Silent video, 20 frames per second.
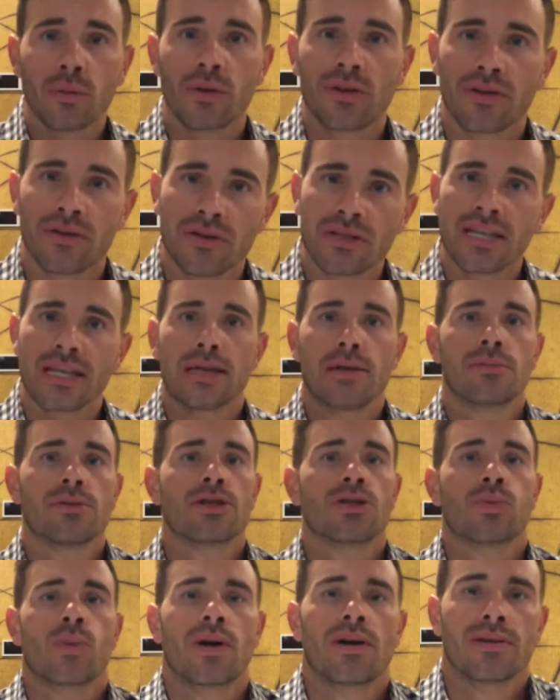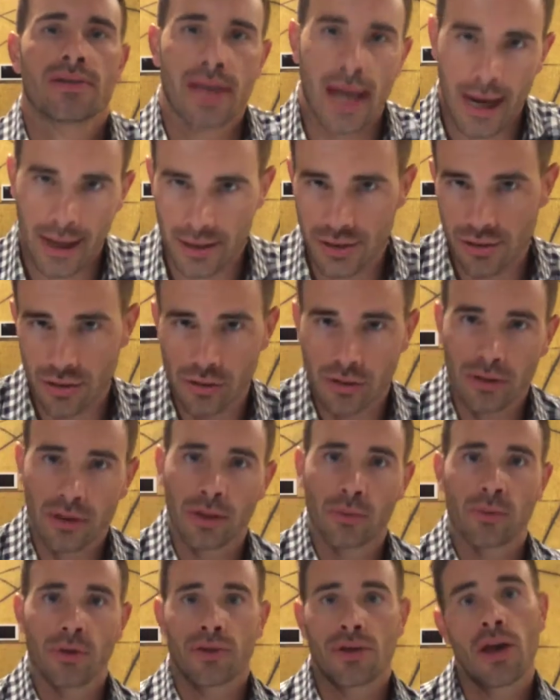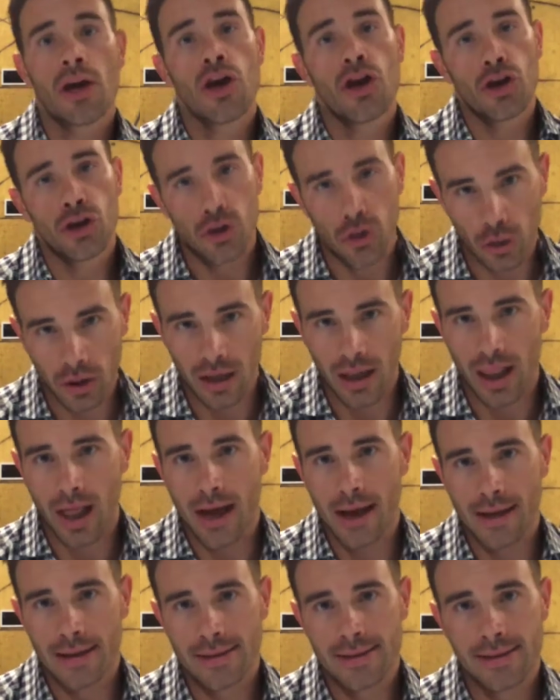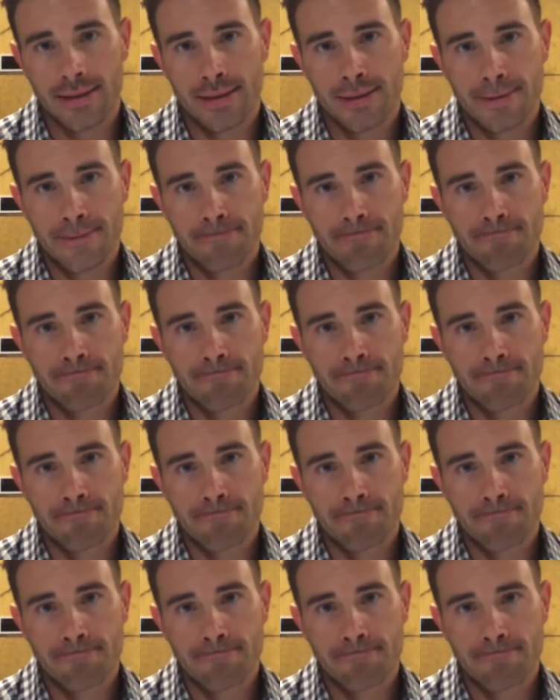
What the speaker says: with your teams as well as externally with your clients.